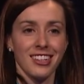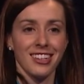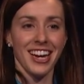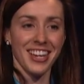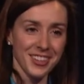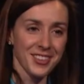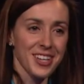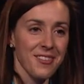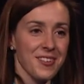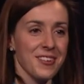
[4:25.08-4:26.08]
And he looked
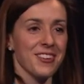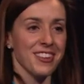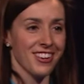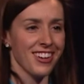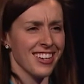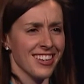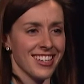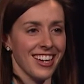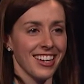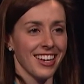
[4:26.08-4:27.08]
up at me with a grin and he
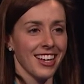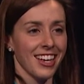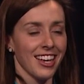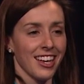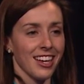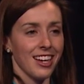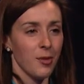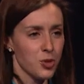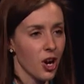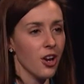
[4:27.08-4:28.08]
said, "I'm
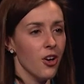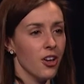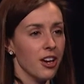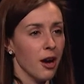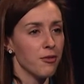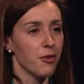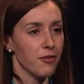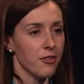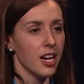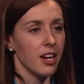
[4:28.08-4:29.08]
trying to earn enough for a
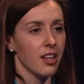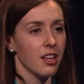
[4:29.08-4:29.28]
feed."